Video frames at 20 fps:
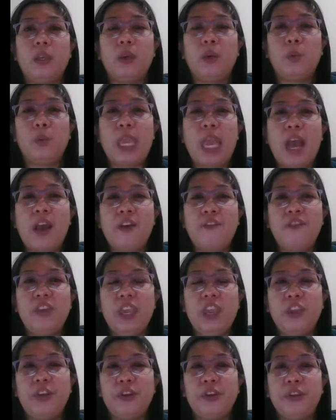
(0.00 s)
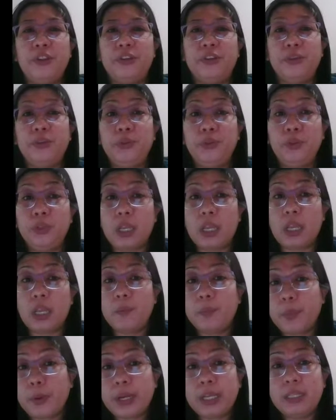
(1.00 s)
we have here the the
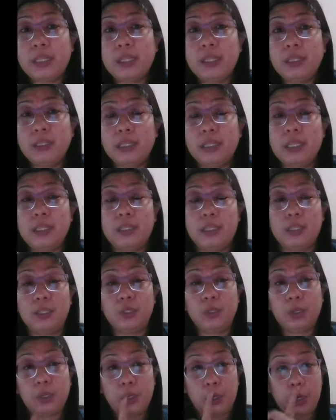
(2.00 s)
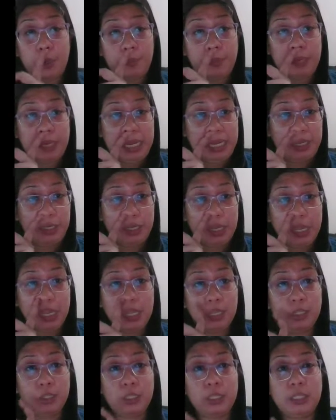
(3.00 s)
important transistor
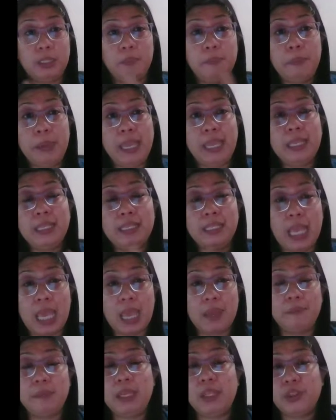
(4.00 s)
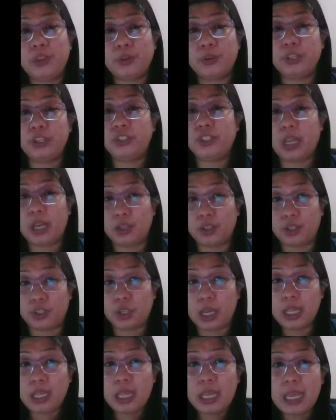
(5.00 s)
operation. So the base emitter
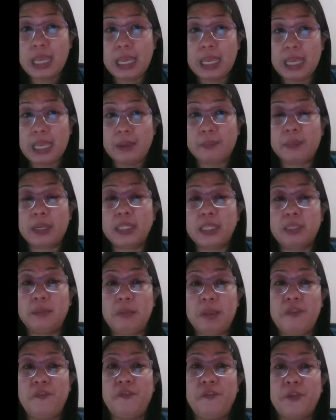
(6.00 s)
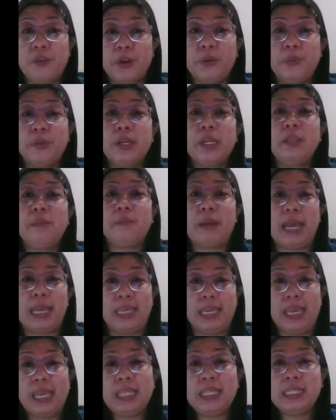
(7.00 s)
junction must be forward
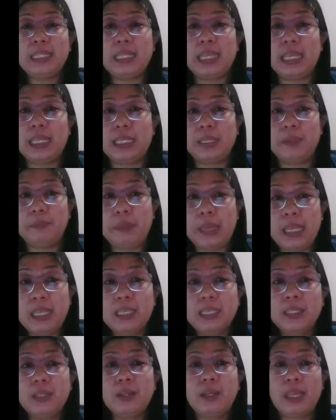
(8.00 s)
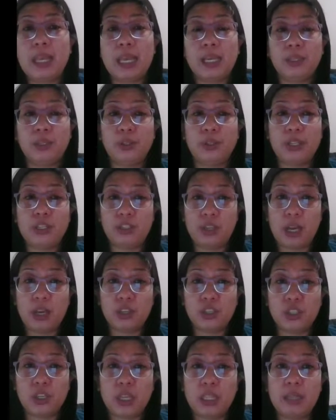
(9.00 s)
biased and the base collector
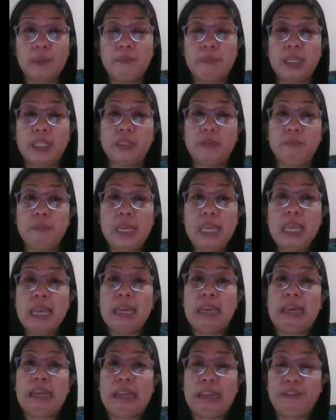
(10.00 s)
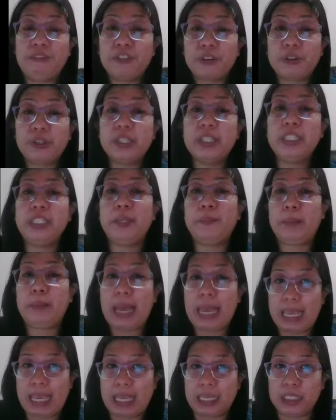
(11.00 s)
junction must be reverse
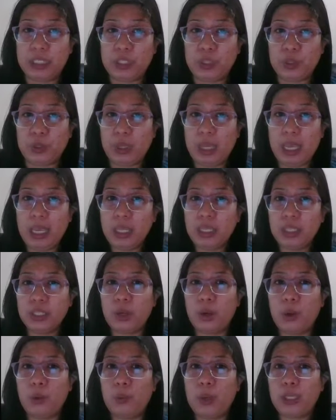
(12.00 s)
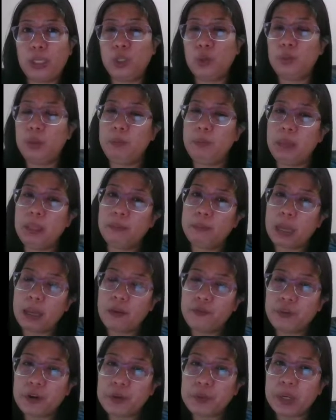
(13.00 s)
biased. Okay, so what do we mean
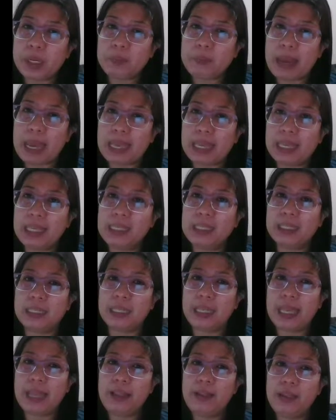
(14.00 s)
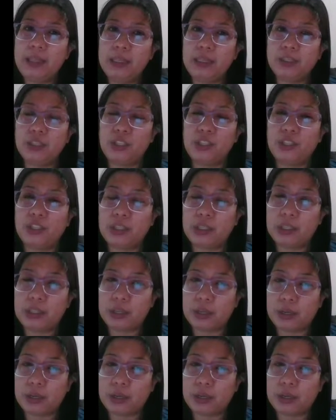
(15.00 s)
by forward biased? Again, just as a